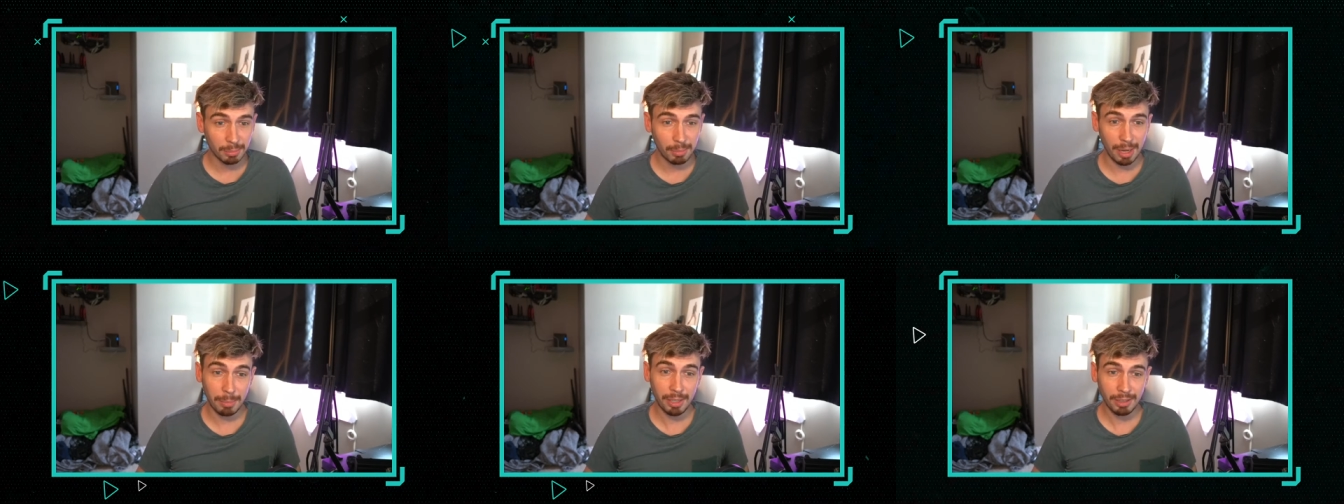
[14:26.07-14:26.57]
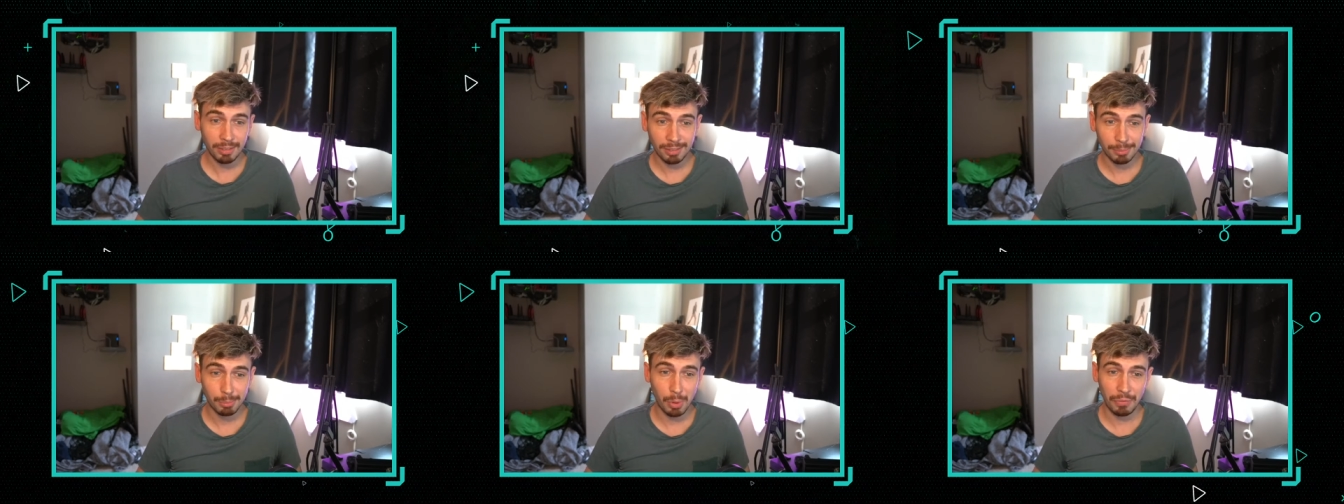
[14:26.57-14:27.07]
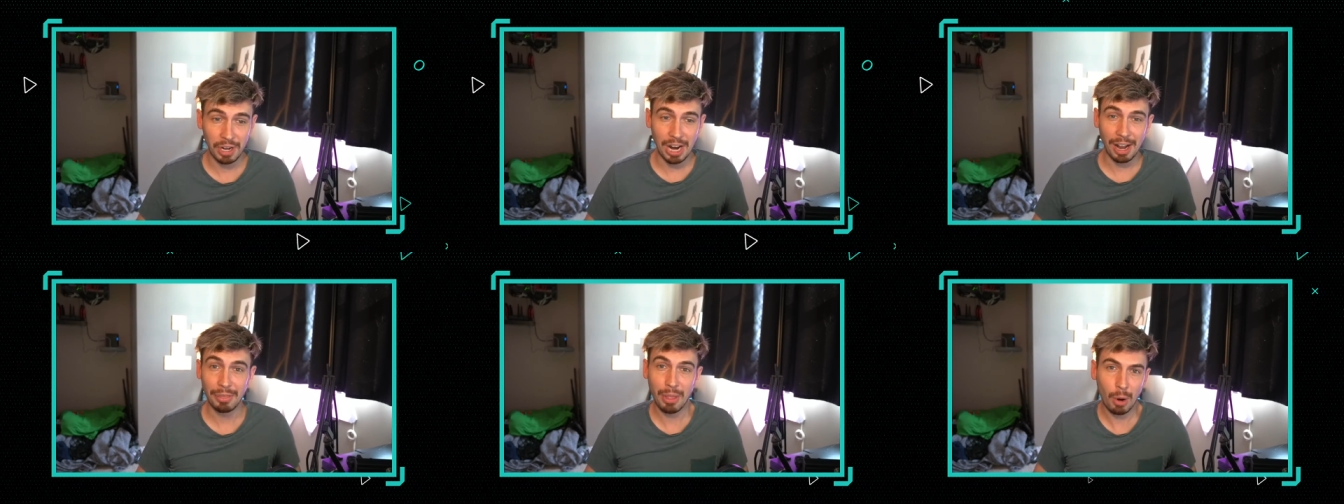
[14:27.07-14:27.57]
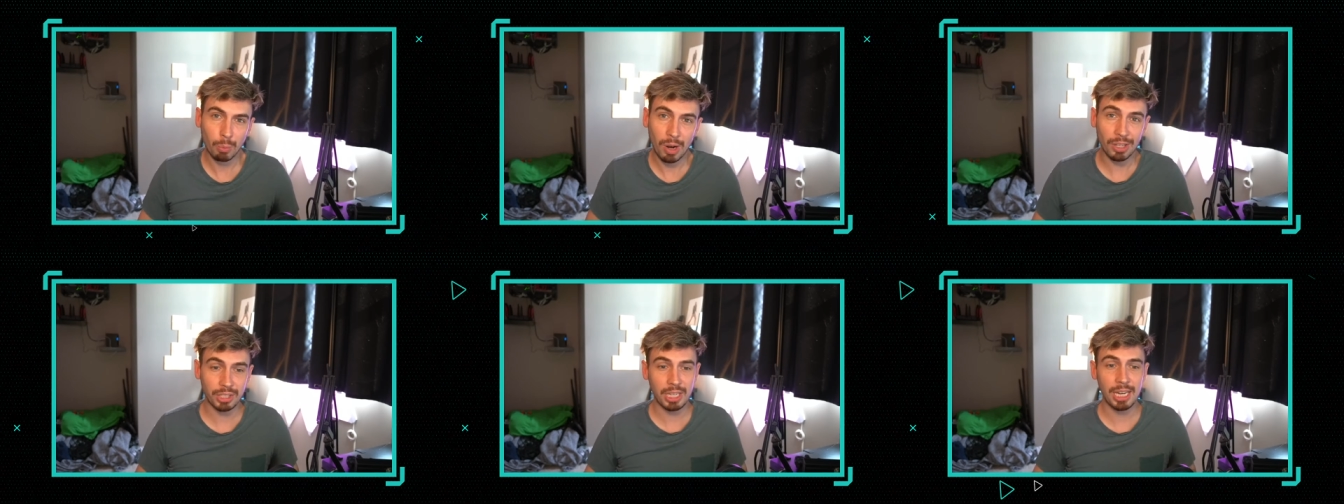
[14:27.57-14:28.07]
Maybe. Moving on though,
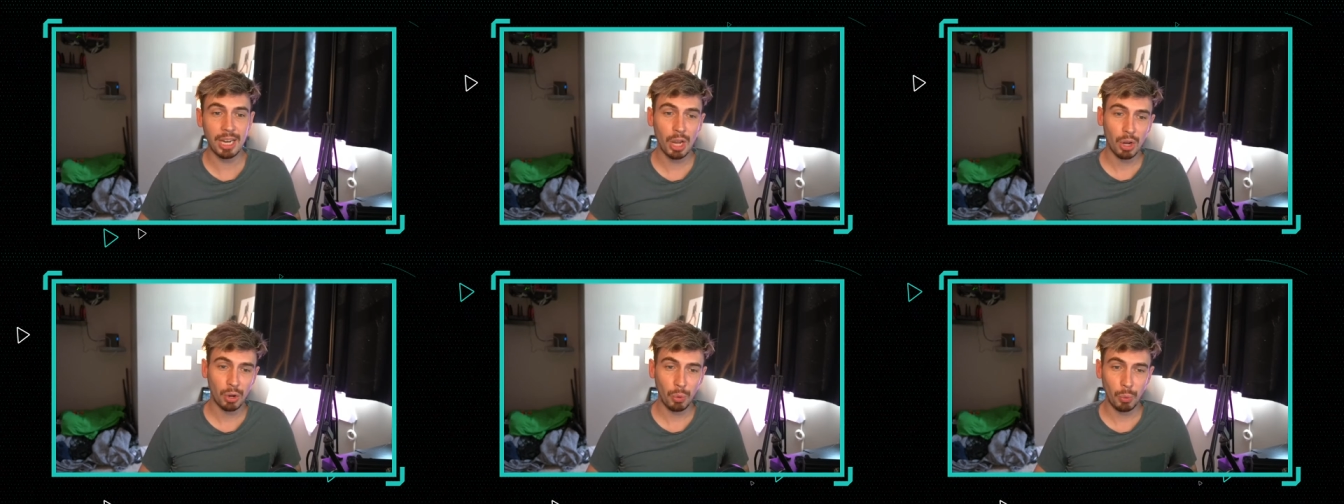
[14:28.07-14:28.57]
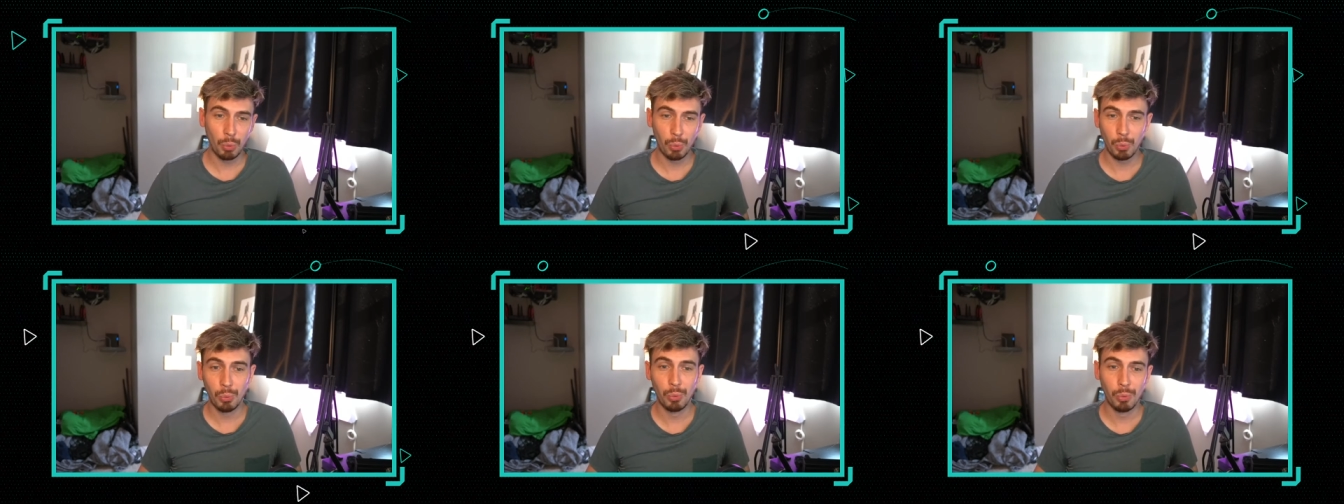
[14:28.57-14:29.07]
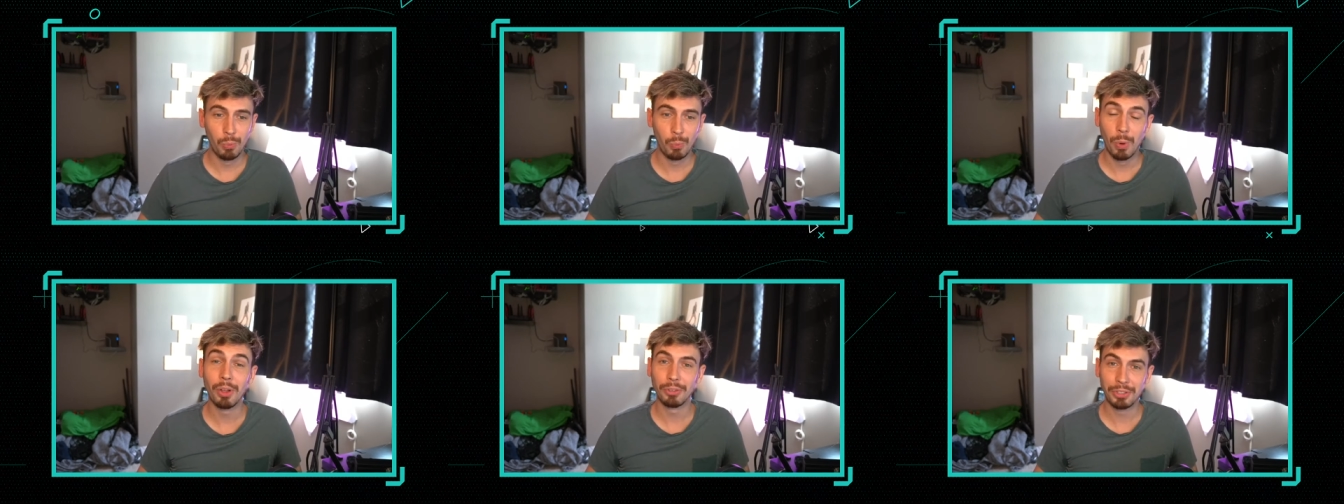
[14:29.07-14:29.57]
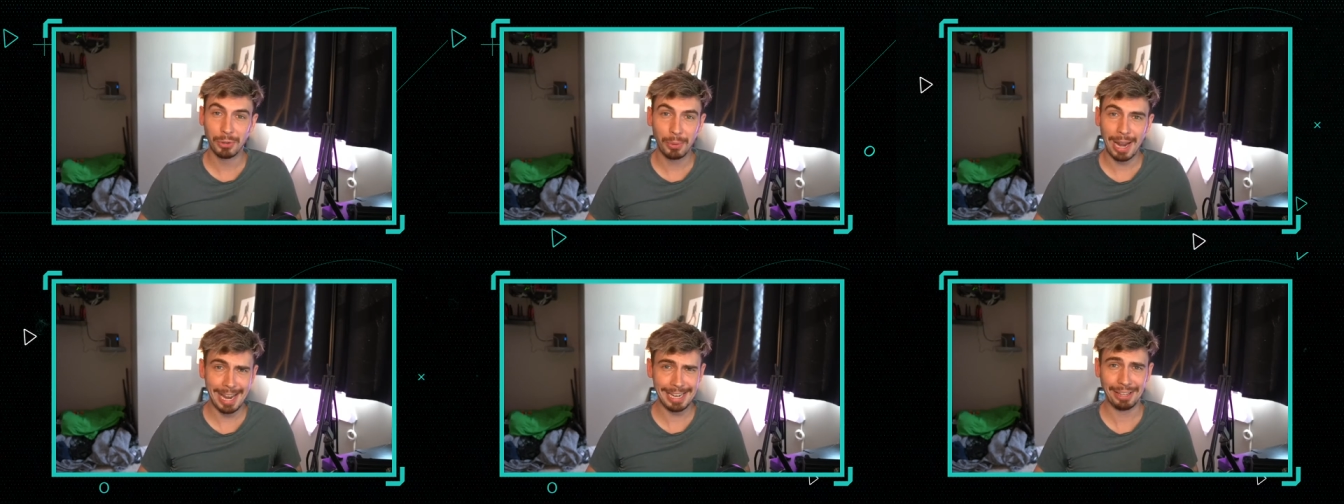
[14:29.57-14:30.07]
Rusty, ooh, will
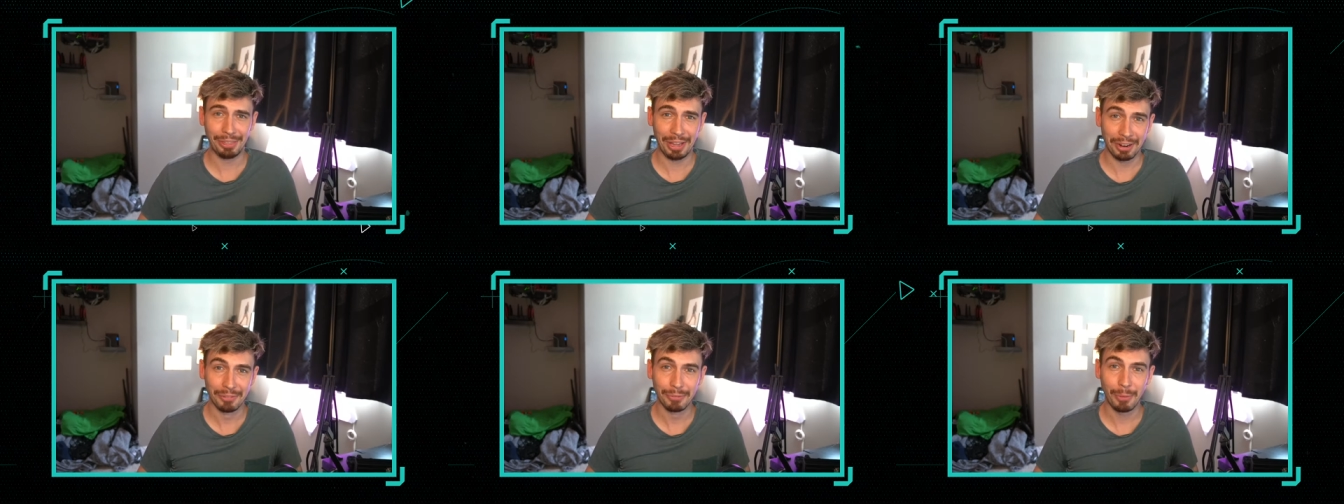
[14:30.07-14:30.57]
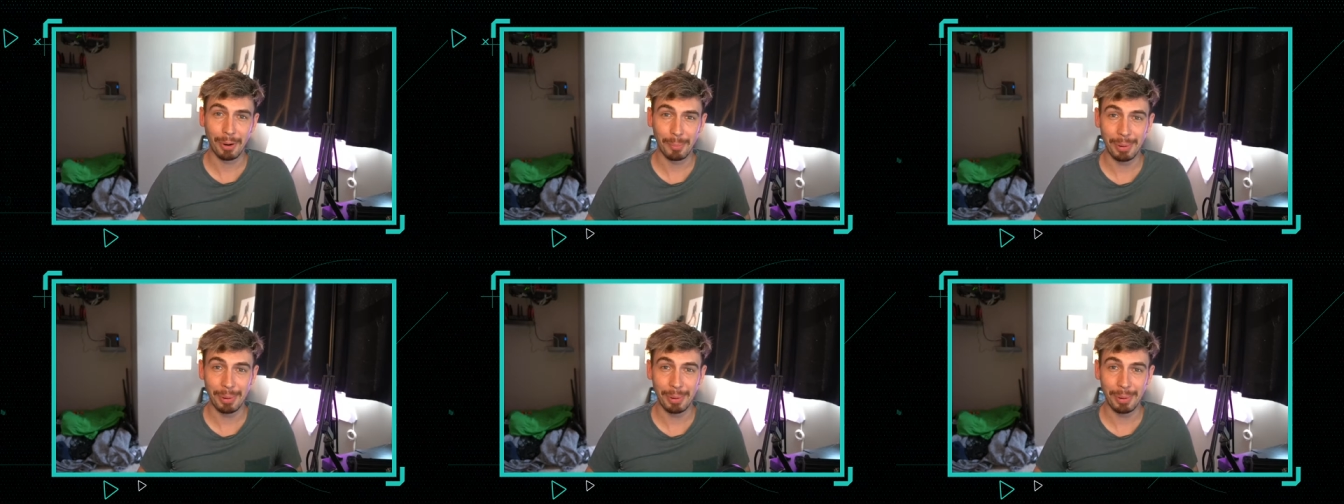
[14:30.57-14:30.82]
do anything for a